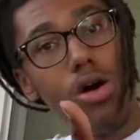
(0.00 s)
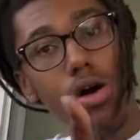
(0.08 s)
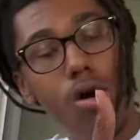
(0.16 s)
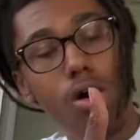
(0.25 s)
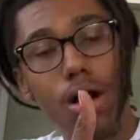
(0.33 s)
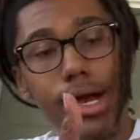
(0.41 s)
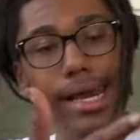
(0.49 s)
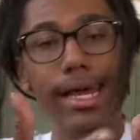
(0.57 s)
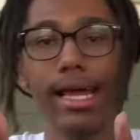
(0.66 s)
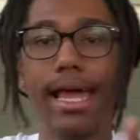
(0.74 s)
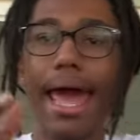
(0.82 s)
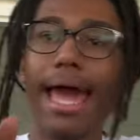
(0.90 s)
on
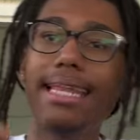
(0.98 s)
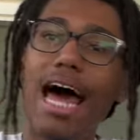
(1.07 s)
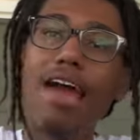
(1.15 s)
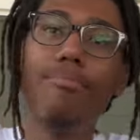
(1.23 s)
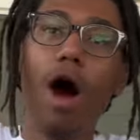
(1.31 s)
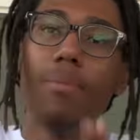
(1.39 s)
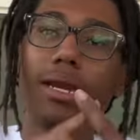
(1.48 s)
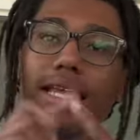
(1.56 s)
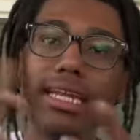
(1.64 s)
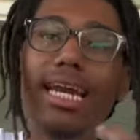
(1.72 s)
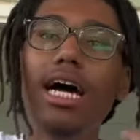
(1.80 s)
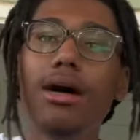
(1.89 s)
a light bulb and it
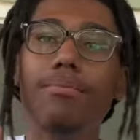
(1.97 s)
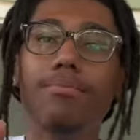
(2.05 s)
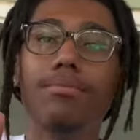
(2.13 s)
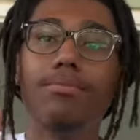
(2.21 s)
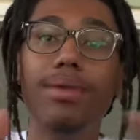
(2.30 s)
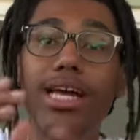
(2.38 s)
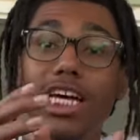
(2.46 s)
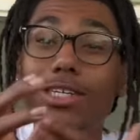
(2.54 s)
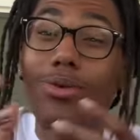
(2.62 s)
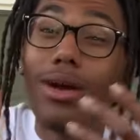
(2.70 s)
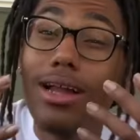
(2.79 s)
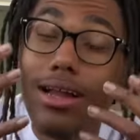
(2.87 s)
lit up.
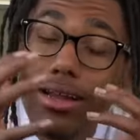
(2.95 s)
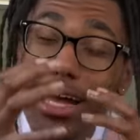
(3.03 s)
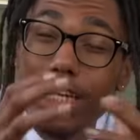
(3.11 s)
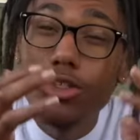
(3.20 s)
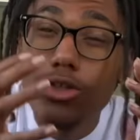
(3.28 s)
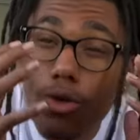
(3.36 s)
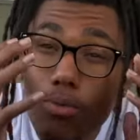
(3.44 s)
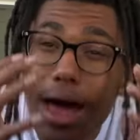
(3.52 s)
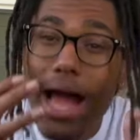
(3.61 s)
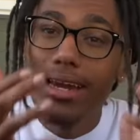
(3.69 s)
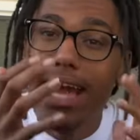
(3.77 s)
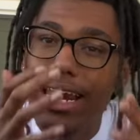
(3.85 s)
Because we're
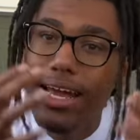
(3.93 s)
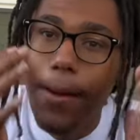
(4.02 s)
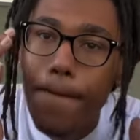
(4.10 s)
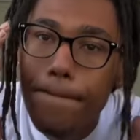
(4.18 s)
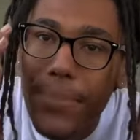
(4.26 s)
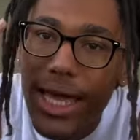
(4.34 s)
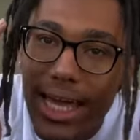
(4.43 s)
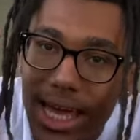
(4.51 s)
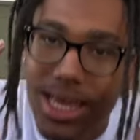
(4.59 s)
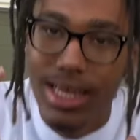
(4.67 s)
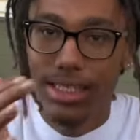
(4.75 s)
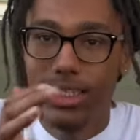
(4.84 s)
electromagnetic
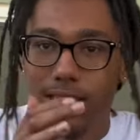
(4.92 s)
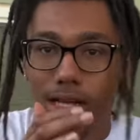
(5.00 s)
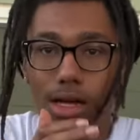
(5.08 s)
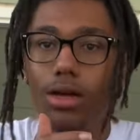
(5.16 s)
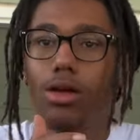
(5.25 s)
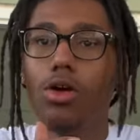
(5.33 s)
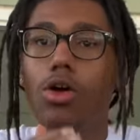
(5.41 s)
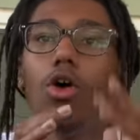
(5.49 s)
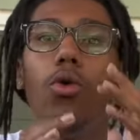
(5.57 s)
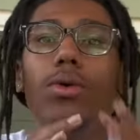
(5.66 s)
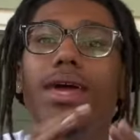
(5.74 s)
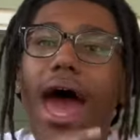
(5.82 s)
beings.
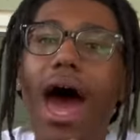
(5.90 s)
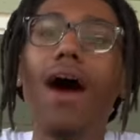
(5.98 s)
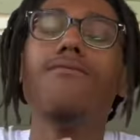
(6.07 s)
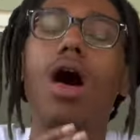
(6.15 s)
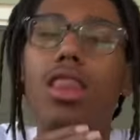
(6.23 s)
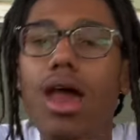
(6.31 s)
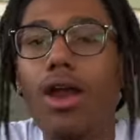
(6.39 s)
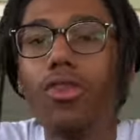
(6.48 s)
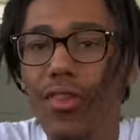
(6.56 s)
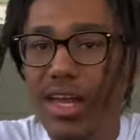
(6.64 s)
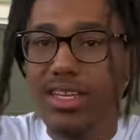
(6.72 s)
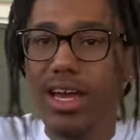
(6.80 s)
We have a lot
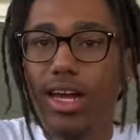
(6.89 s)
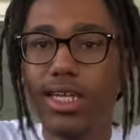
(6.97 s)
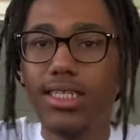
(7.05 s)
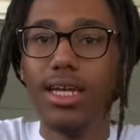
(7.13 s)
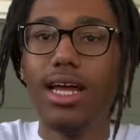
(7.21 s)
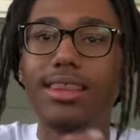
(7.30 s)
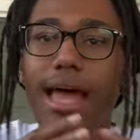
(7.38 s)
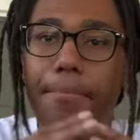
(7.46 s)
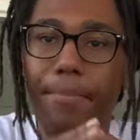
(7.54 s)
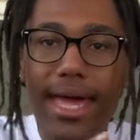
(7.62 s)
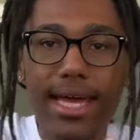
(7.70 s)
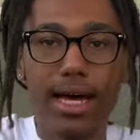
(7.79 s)
of things in us that
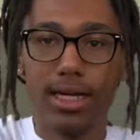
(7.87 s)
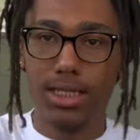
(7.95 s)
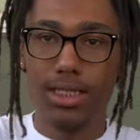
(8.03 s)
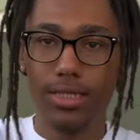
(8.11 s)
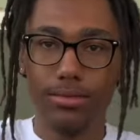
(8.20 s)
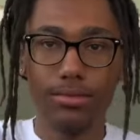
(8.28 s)
make us